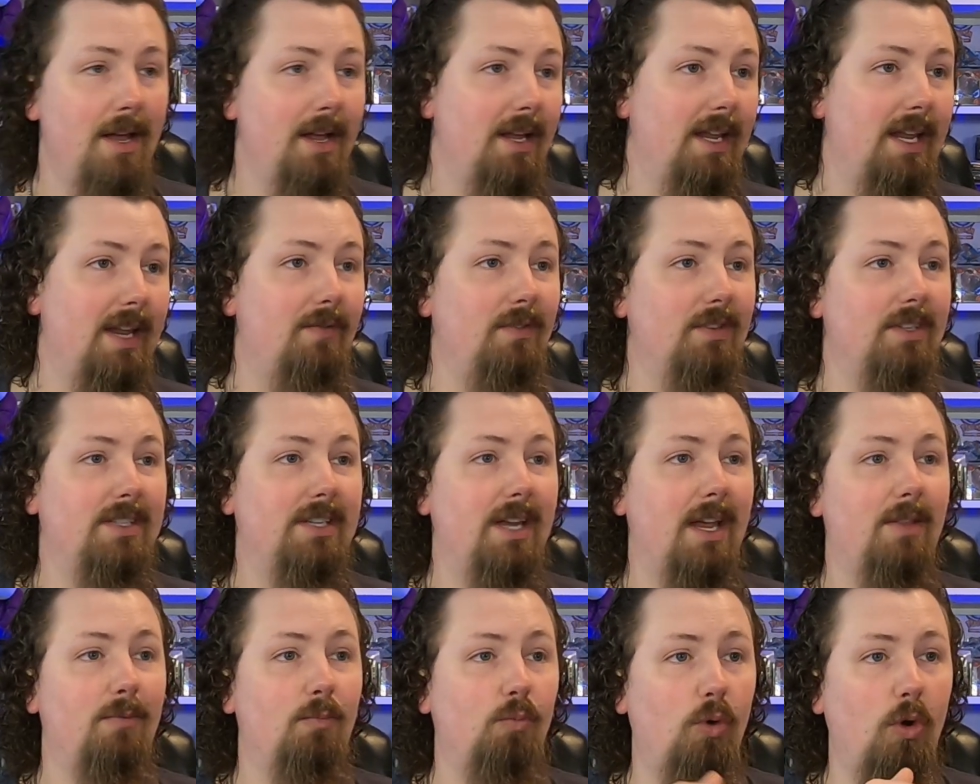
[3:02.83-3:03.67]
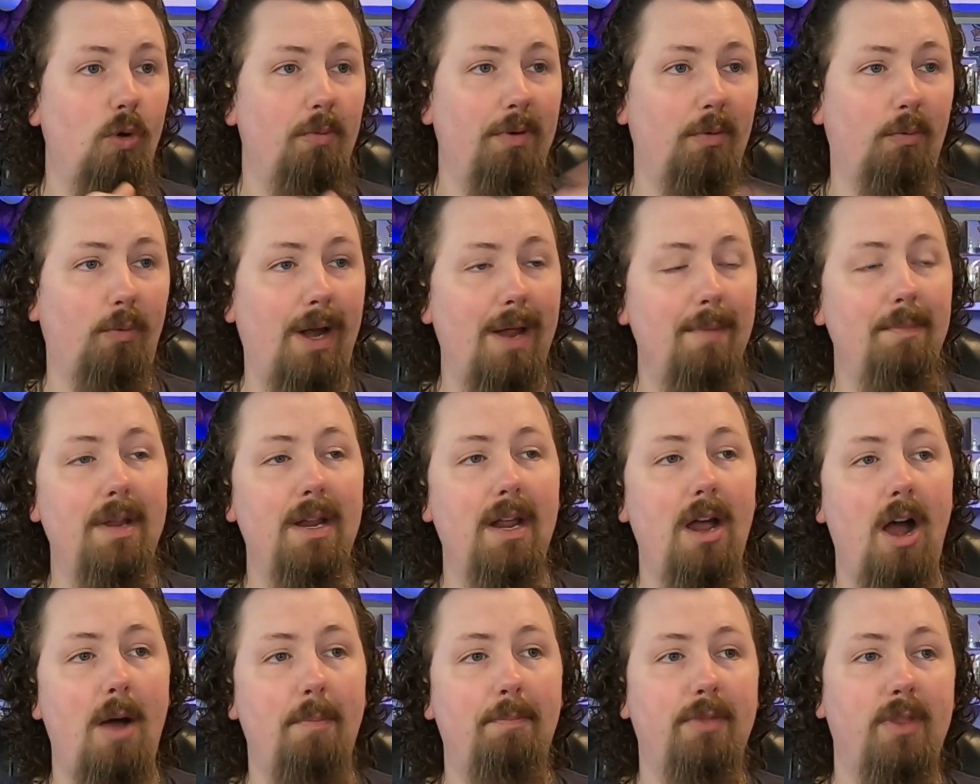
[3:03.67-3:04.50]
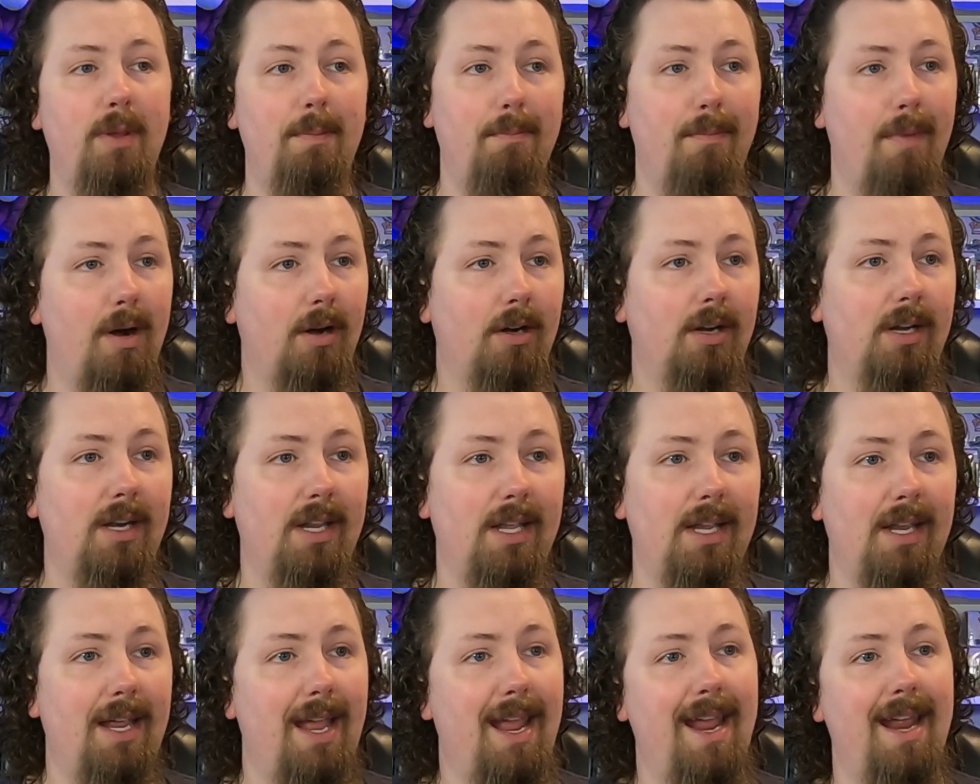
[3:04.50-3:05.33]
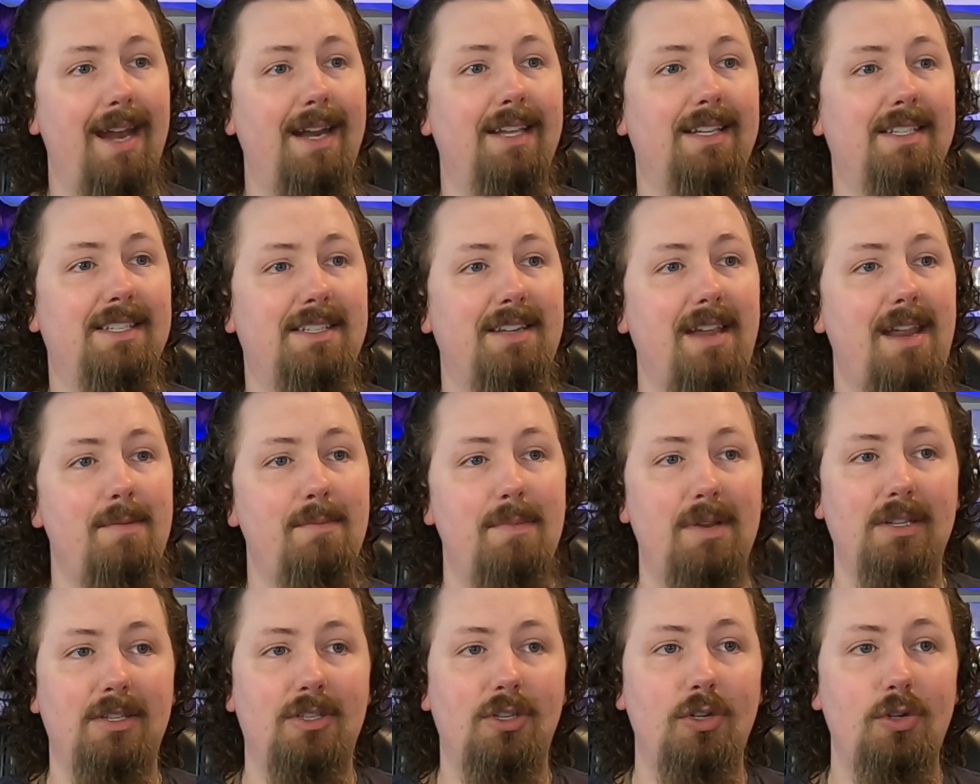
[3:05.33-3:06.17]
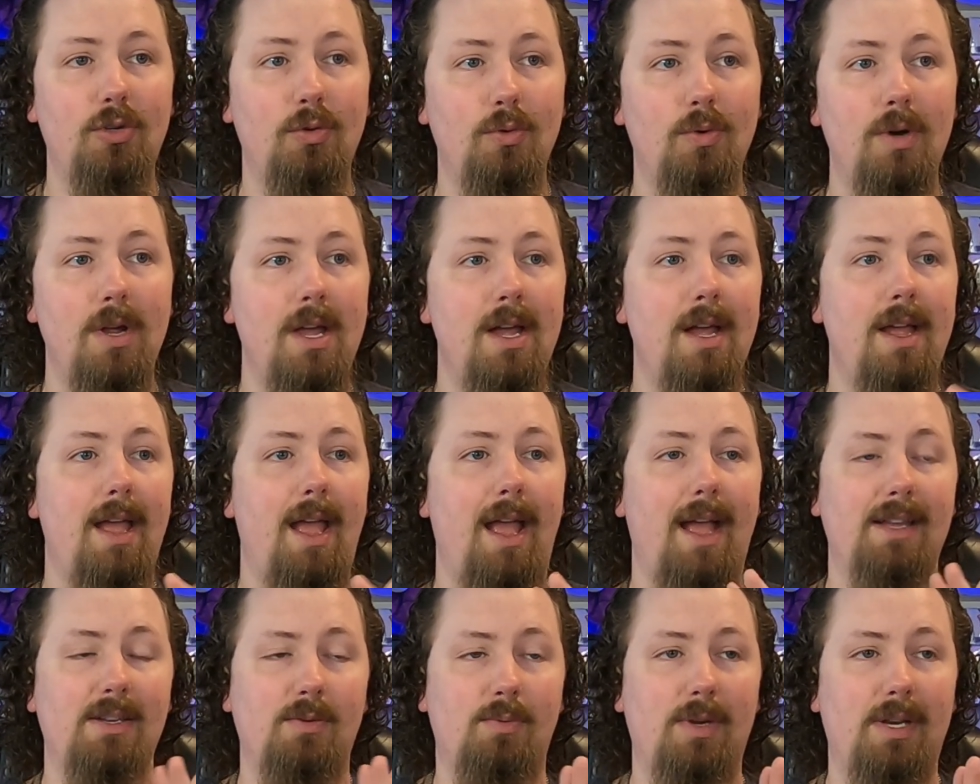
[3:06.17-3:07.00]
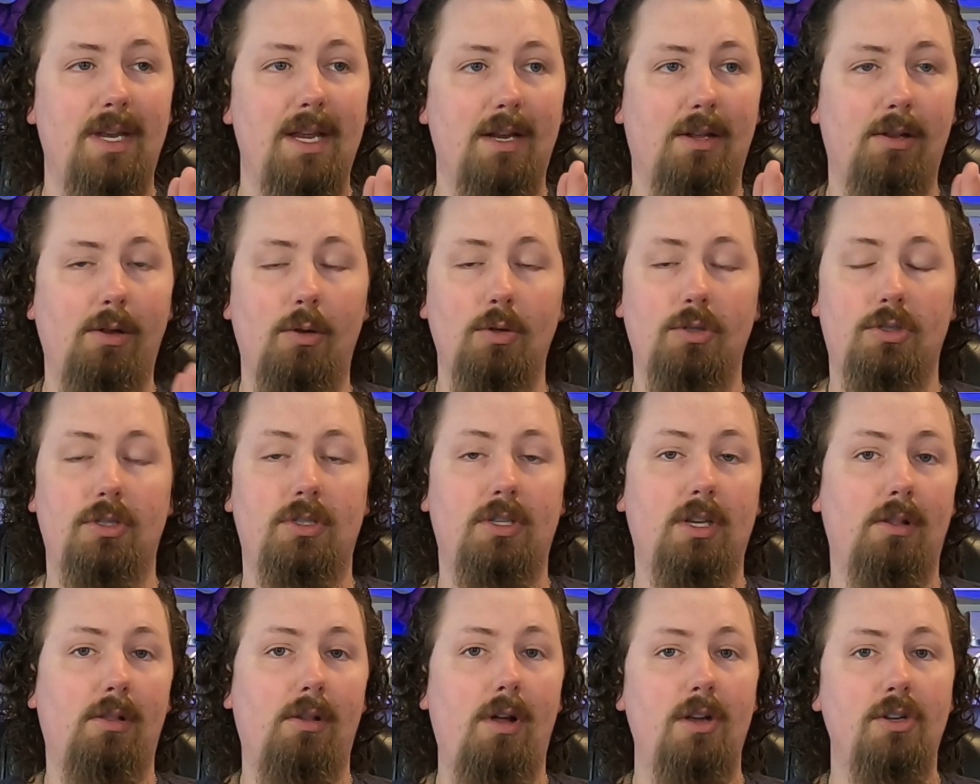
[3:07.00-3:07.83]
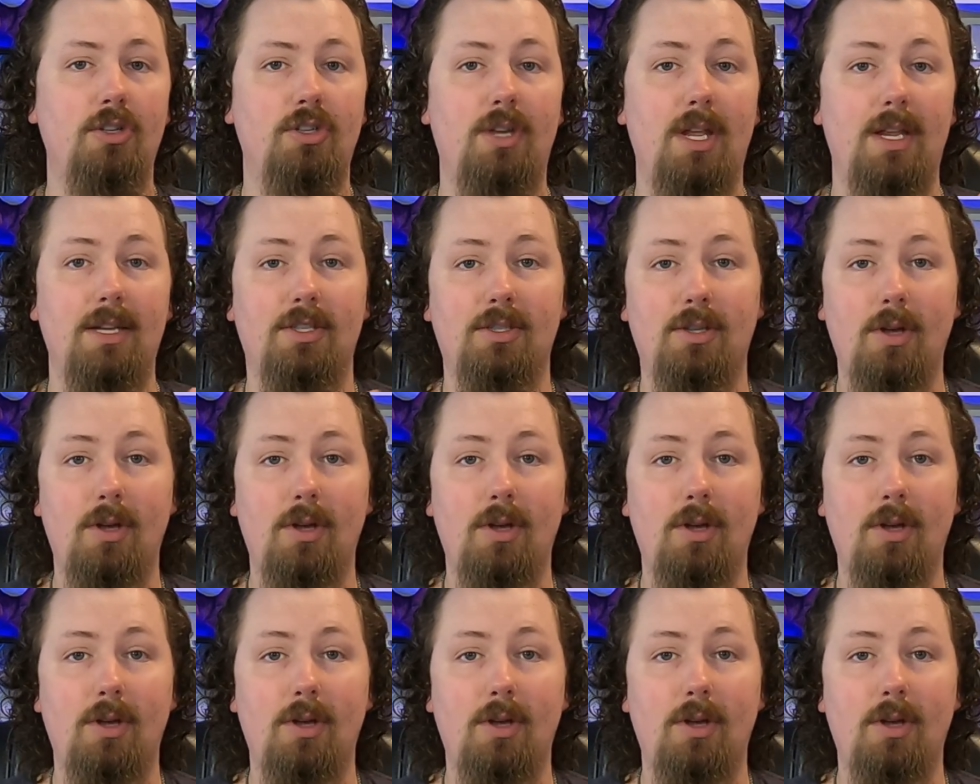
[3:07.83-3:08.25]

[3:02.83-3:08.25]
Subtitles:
he even said we'll be ramping up the marketing and excitement too as we get closer to the launch date.